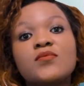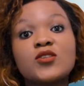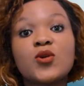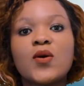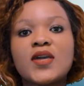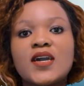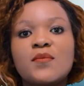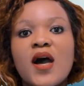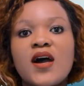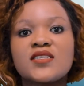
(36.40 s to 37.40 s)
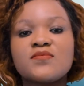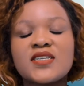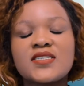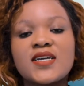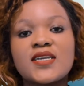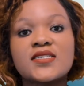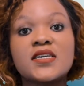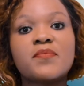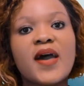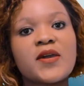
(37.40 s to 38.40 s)
be talking about maternity
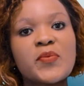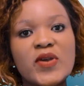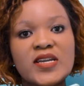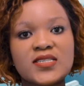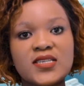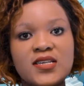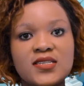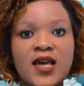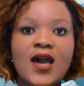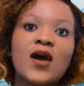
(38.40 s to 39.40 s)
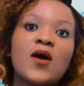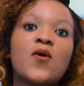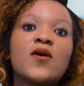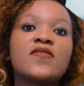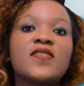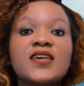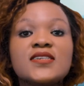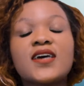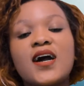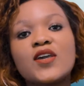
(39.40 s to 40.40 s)
back braces. These
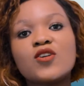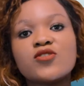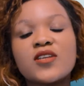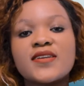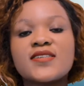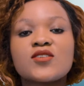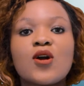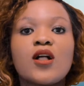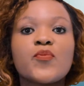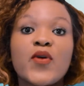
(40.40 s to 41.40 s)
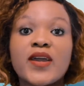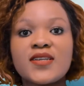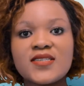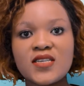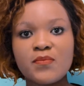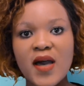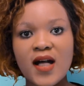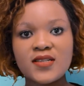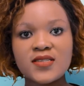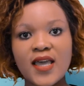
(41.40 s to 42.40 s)
are usually just called pregnancy
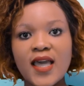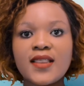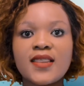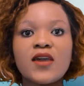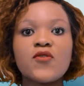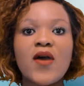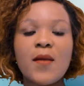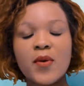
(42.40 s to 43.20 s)
belts, and they wrap